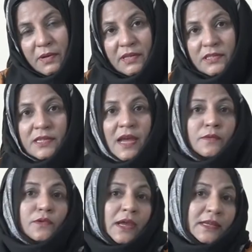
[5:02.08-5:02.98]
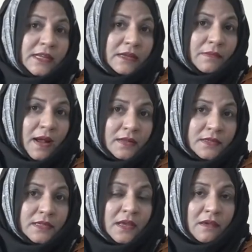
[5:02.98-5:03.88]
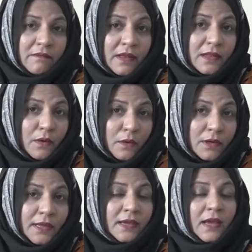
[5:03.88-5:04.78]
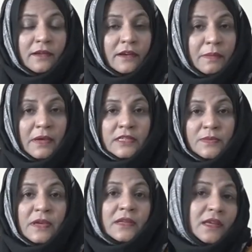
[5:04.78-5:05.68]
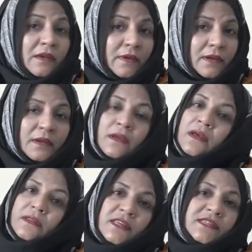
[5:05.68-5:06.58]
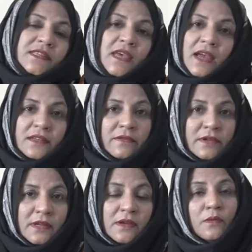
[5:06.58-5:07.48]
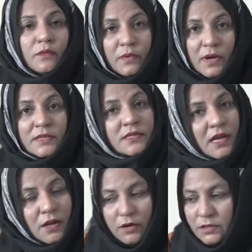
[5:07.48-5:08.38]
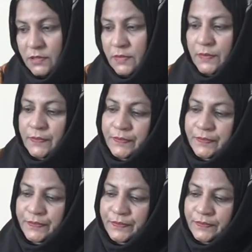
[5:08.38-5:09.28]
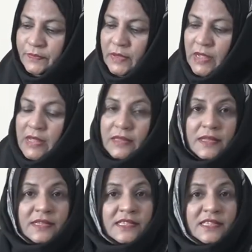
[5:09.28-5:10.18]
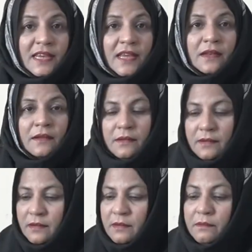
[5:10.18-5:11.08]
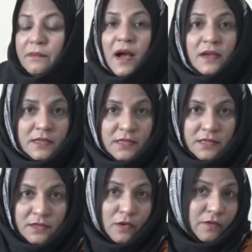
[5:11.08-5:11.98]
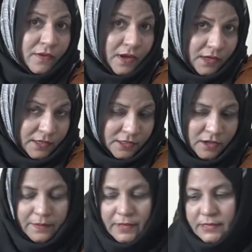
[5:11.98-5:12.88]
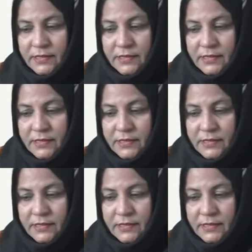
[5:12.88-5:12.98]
birth time to 18 months, when the holding and gripping is being given, this activity works a lot. The second box of color tablet.